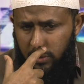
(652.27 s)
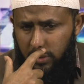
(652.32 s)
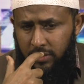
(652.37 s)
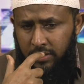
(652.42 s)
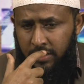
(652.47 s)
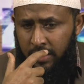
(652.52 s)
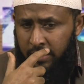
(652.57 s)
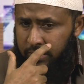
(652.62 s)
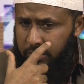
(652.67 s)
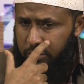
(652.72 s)

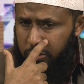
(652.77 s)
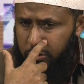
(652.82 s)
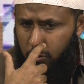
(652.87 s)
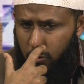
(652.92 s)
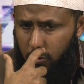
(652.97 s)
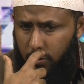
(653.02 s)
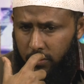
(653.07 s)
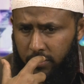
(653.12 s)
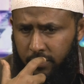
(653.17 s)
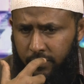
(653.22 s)
dead
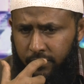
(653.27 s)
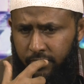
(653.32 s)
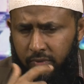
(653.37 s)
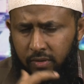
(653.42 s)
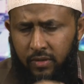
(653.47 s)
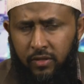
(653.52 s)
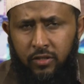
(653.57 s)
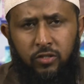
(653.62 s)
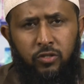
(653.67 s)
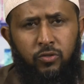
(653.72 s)
stock
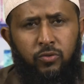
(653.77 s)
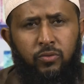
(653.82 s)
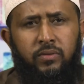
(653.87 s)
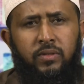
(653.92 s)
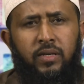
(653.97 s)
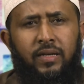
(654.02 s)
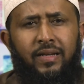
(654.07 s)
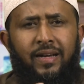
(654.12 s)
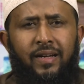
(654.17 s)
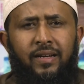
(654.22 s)
is
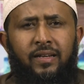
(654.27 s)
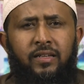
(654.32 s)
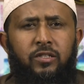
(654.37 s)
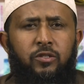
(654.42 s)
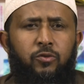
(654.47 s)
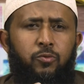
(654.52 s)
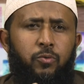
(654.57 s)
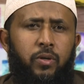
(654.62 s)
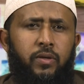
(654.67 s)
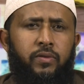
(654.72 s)
the current
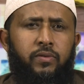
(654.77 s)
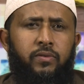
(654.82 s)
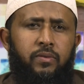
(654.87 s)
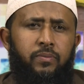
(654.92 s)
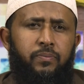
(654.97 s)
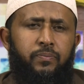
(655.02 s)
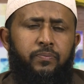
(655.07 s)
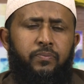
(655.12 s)
worth,